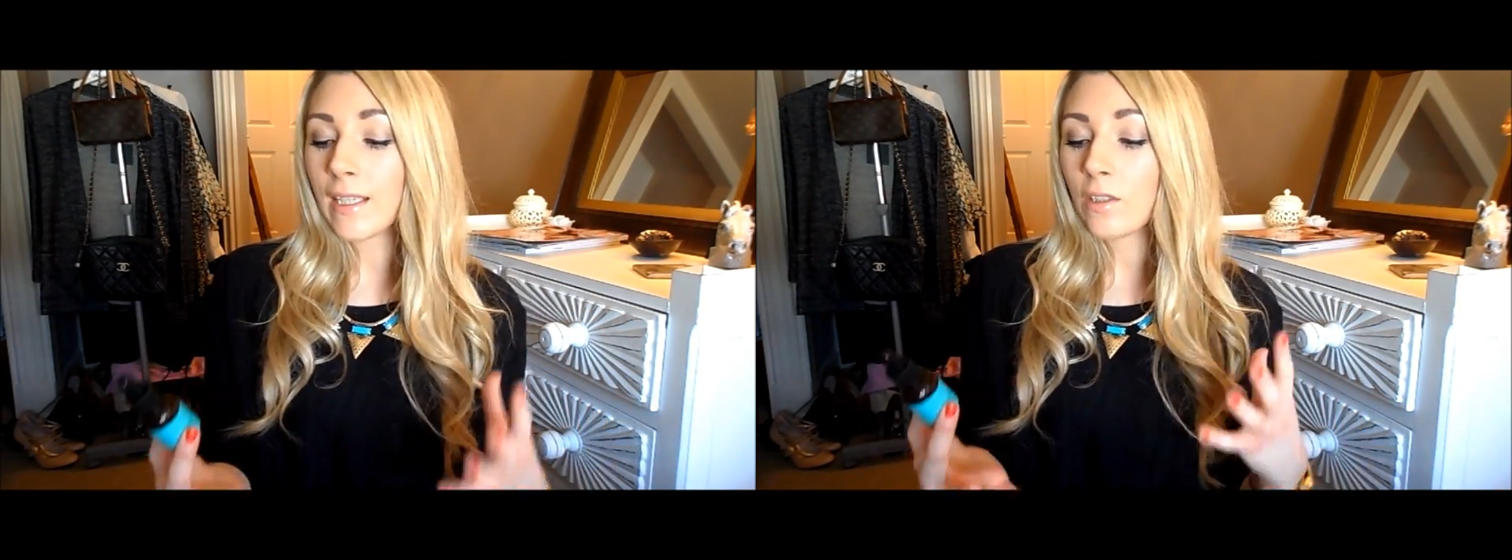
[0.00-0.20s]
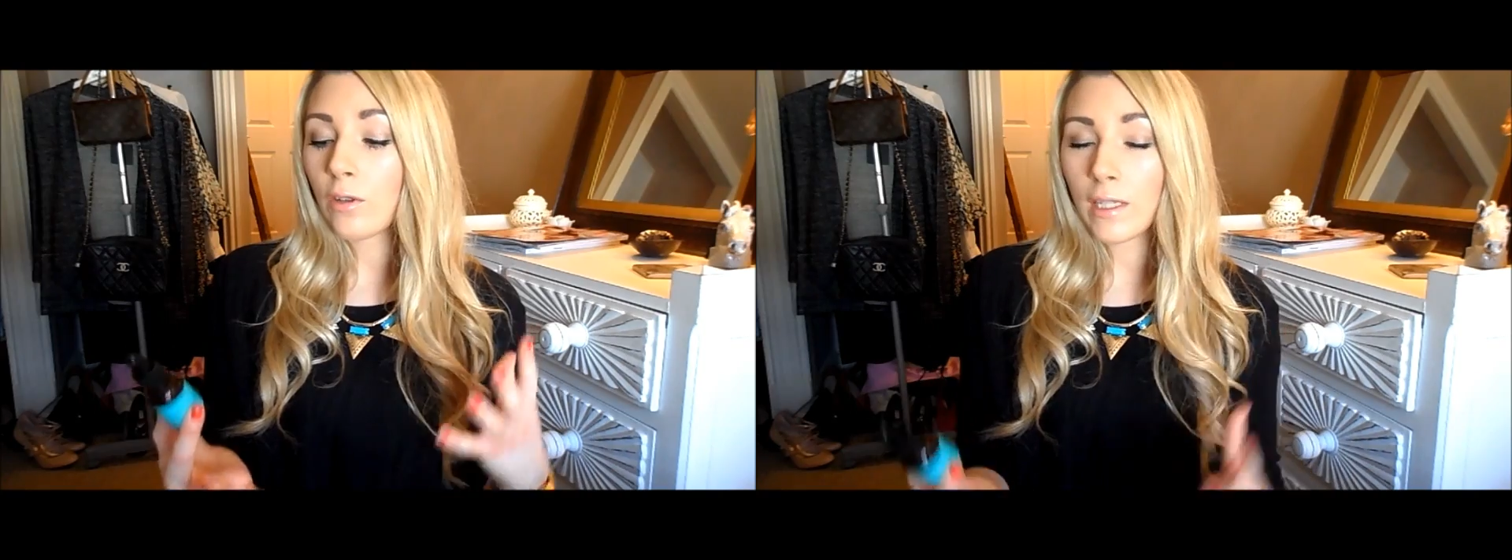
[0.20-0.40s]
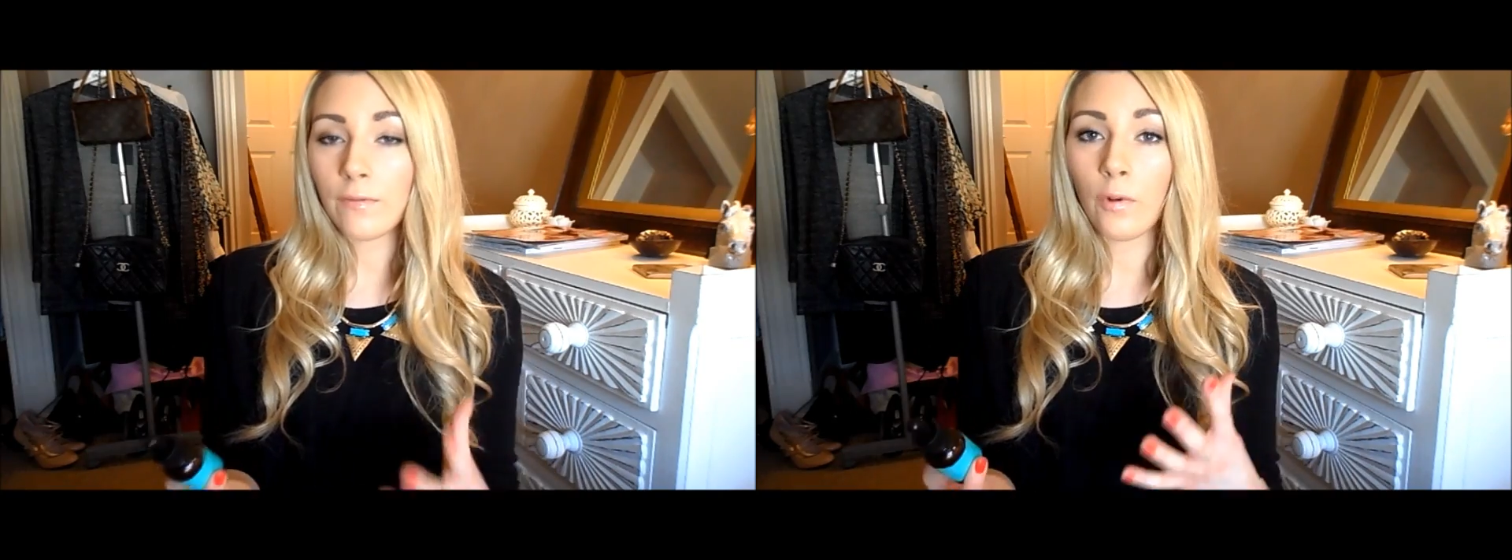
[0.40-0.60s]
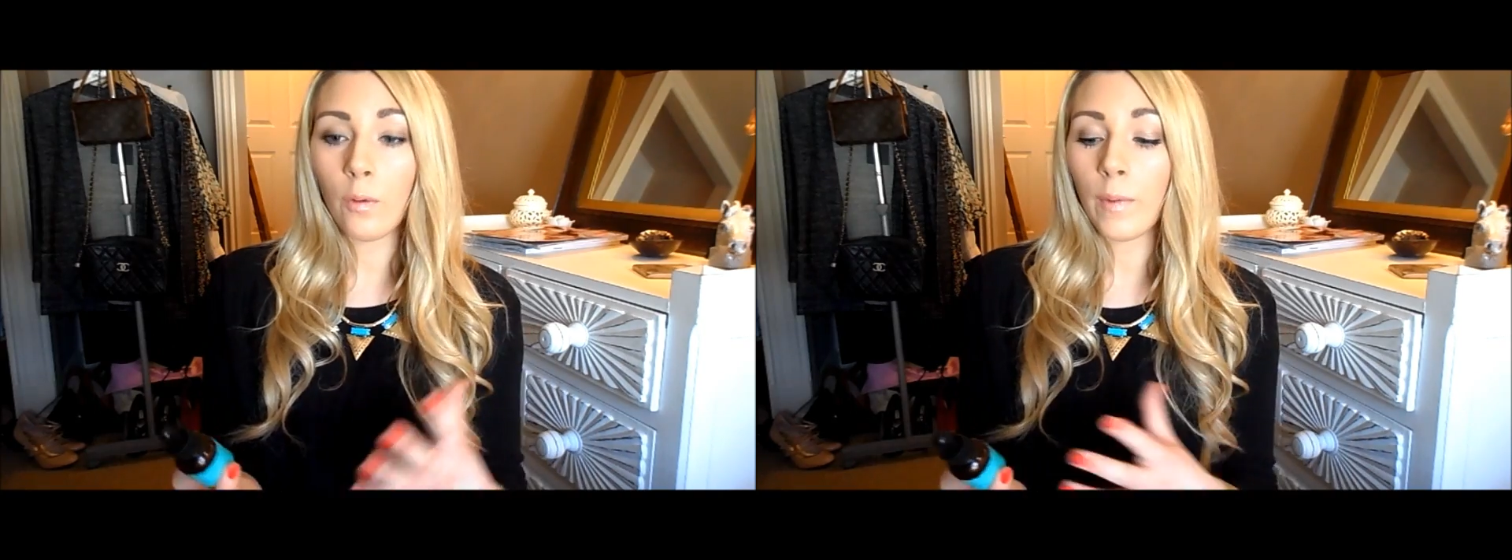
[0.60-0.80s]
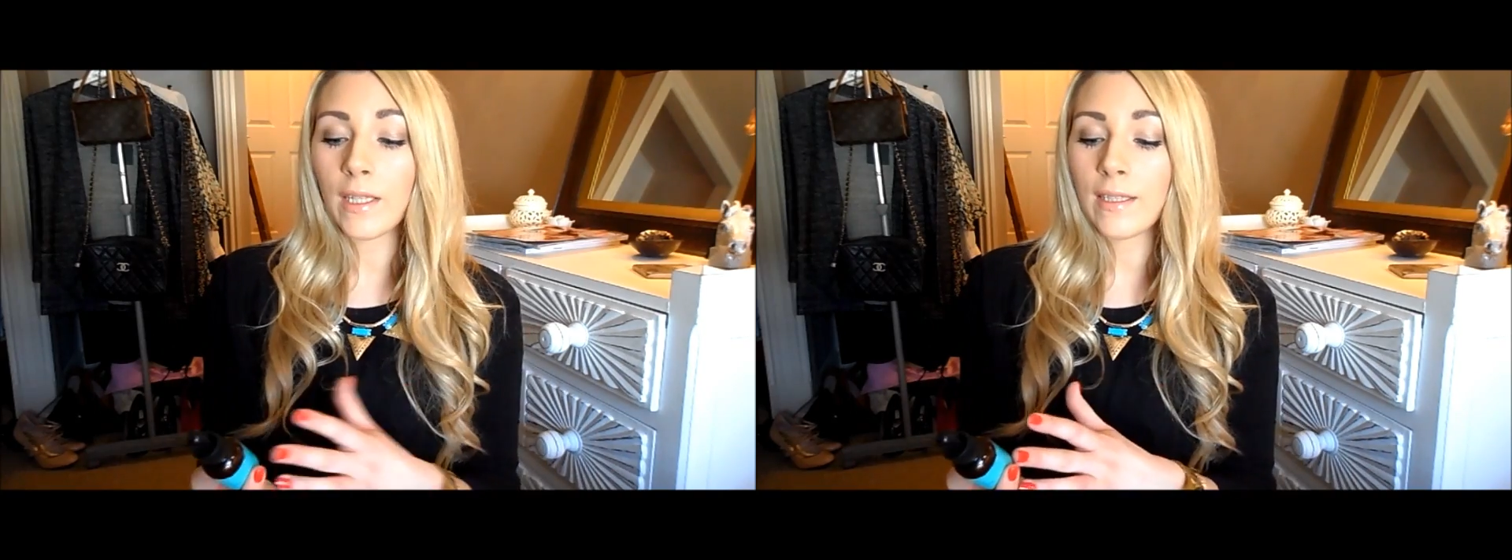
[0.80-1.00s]
It's
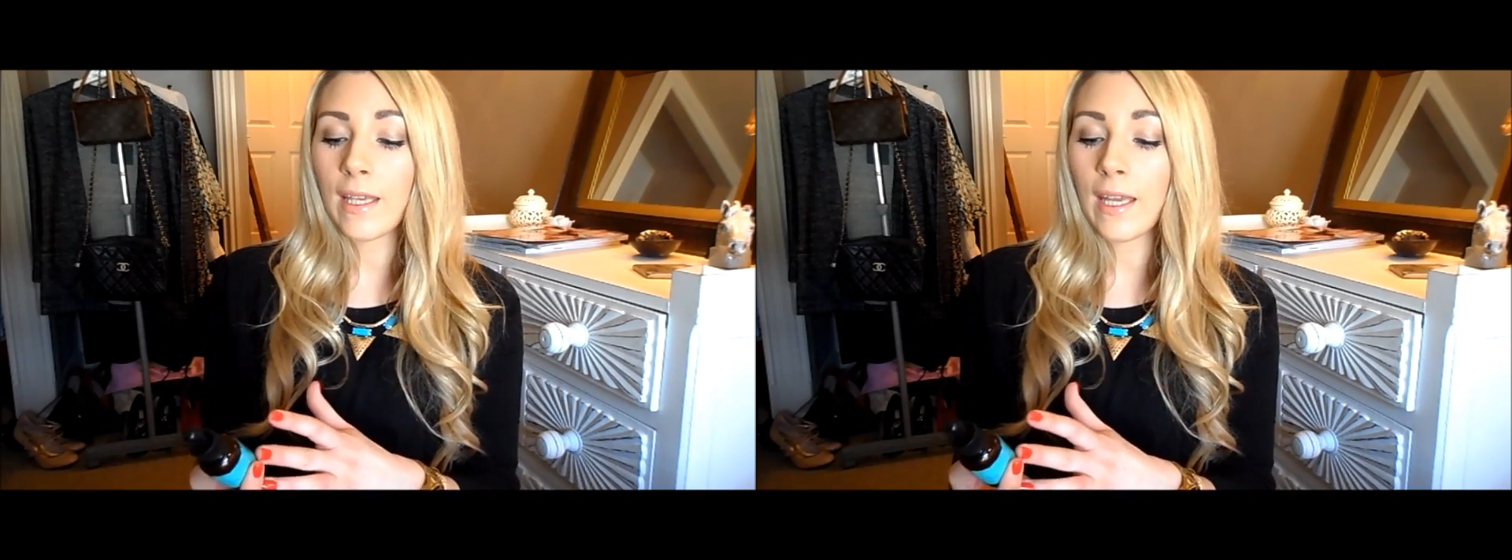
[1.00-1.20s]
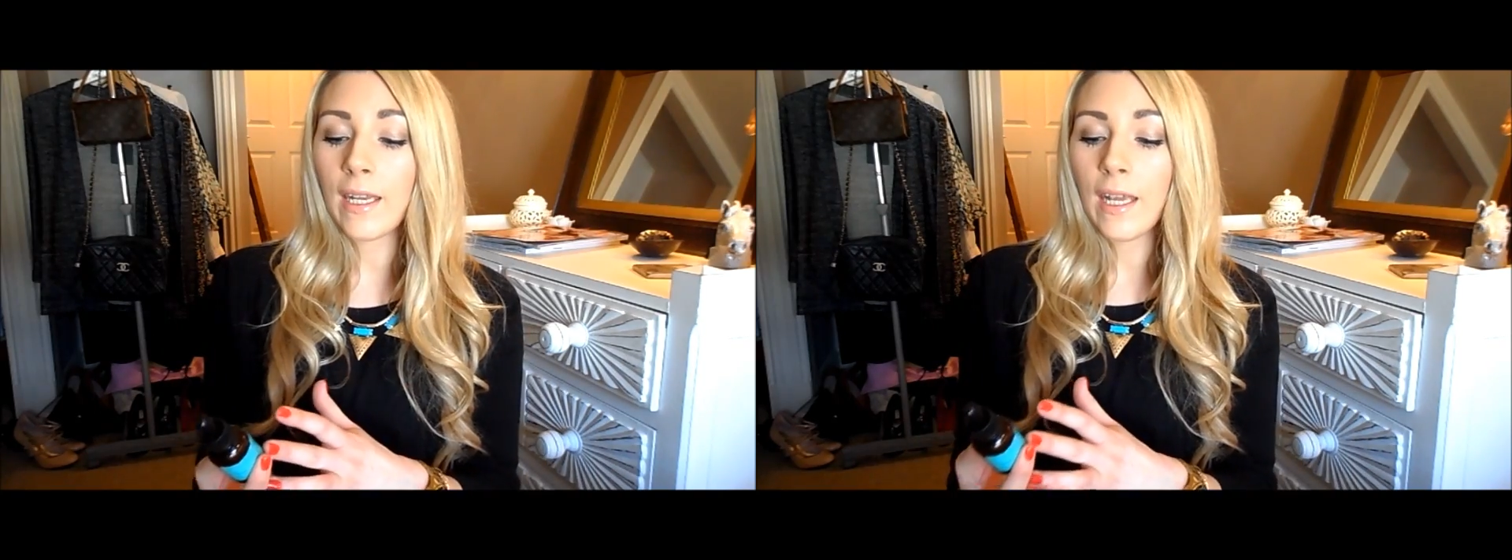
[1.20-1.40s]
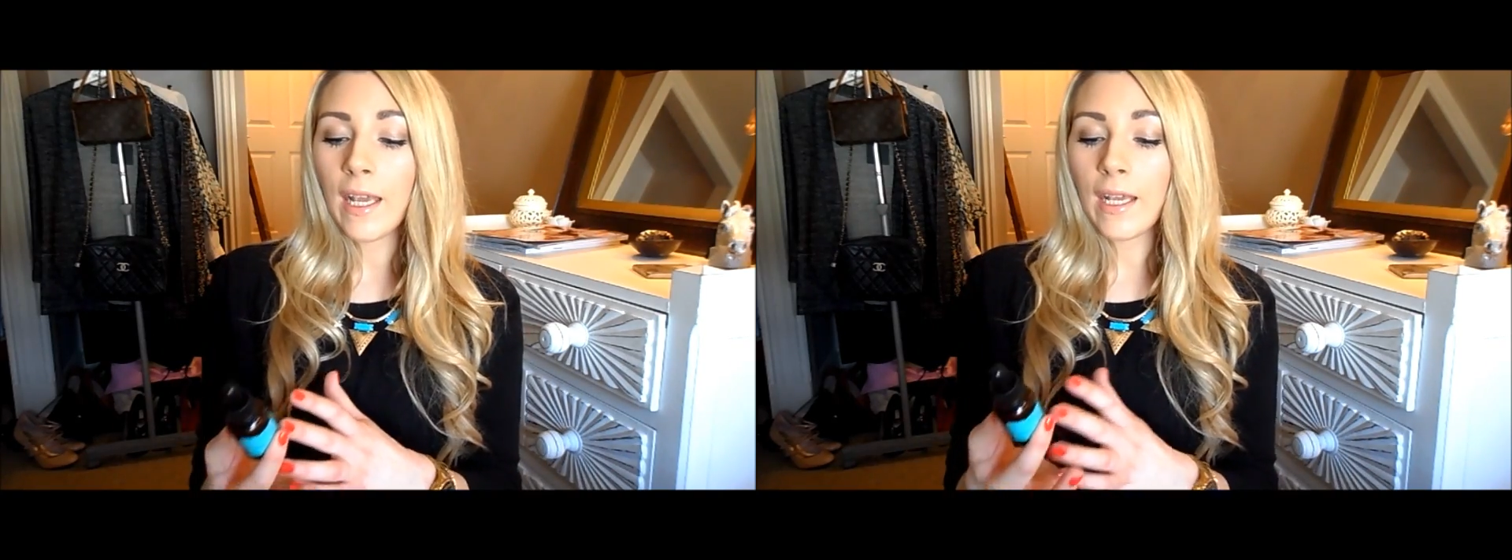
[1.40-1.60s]
transformed my skin.